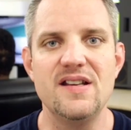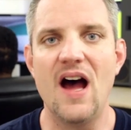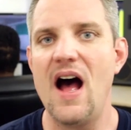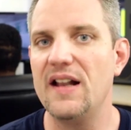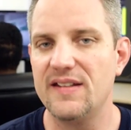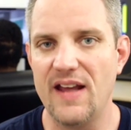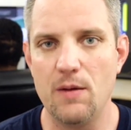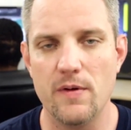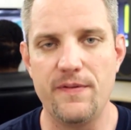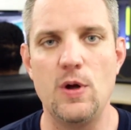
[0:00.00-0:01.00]
not
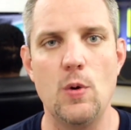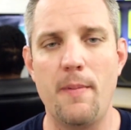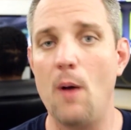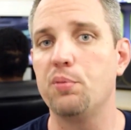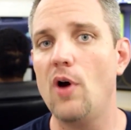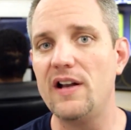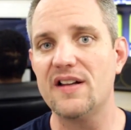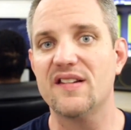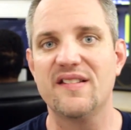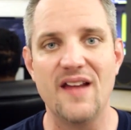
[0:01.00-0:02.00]
a review about
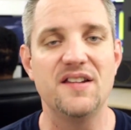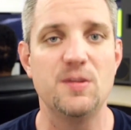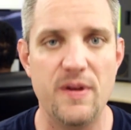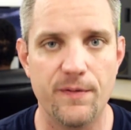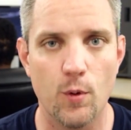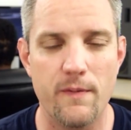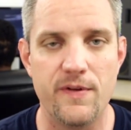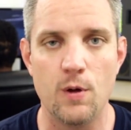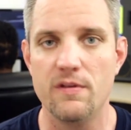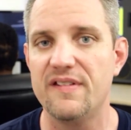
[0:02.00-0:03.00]
products sent to me for
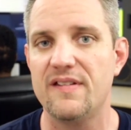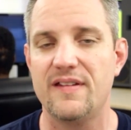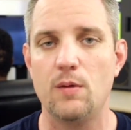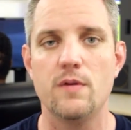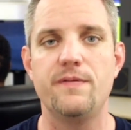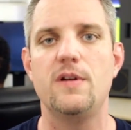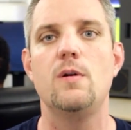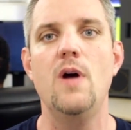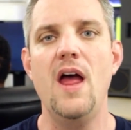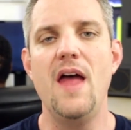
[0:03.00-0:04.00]
review. This is a
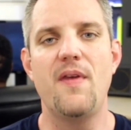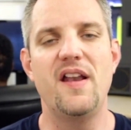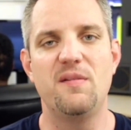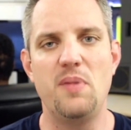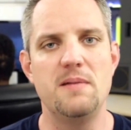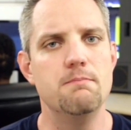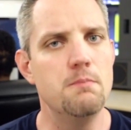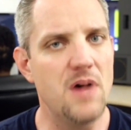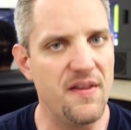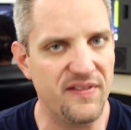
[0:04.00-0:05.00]
review that has
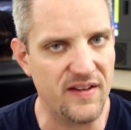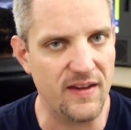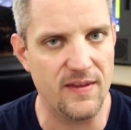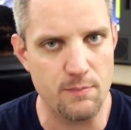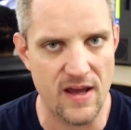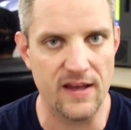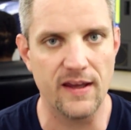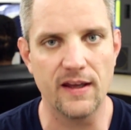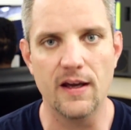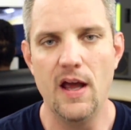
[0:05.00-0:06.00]
been months in the
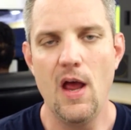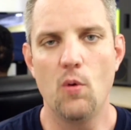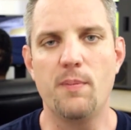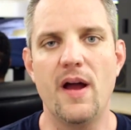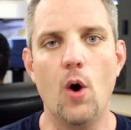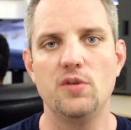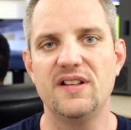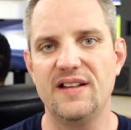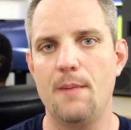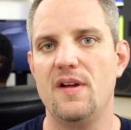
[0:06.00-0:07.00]
making with my own
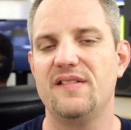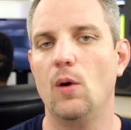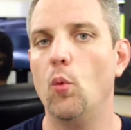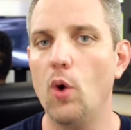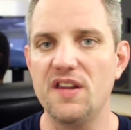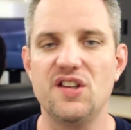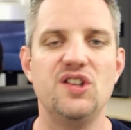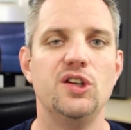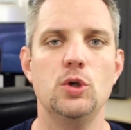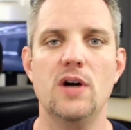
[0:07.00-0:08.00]
dilemmas on what to
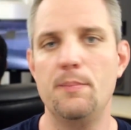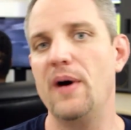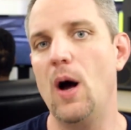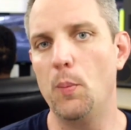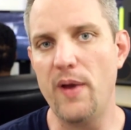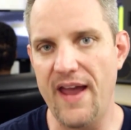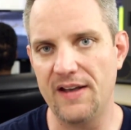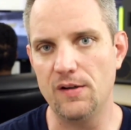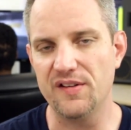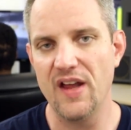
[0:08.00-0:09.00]
do about
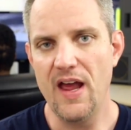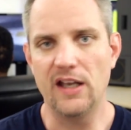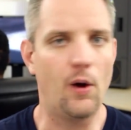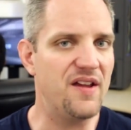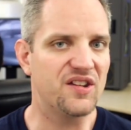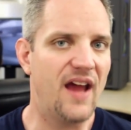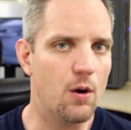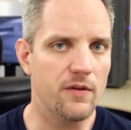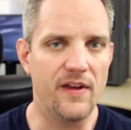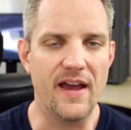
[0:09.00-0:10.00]
panels. Now I
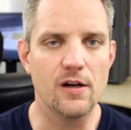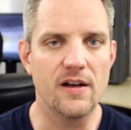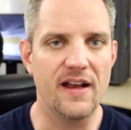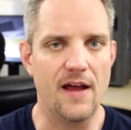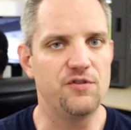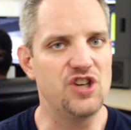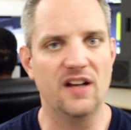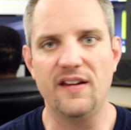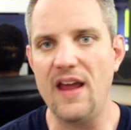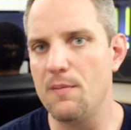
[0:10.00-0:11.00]
scoured the internet, I've
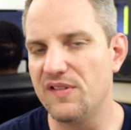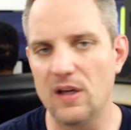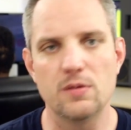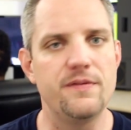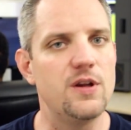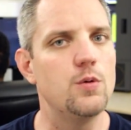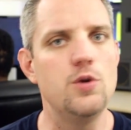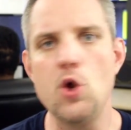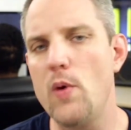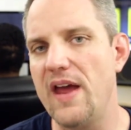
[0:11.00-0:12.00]
checked Amazon review,
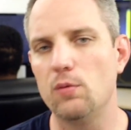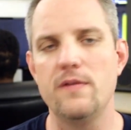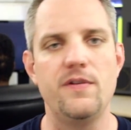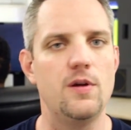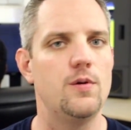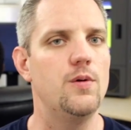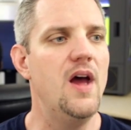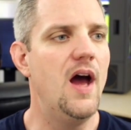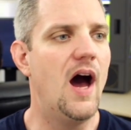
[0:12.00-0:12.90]
Newegg review,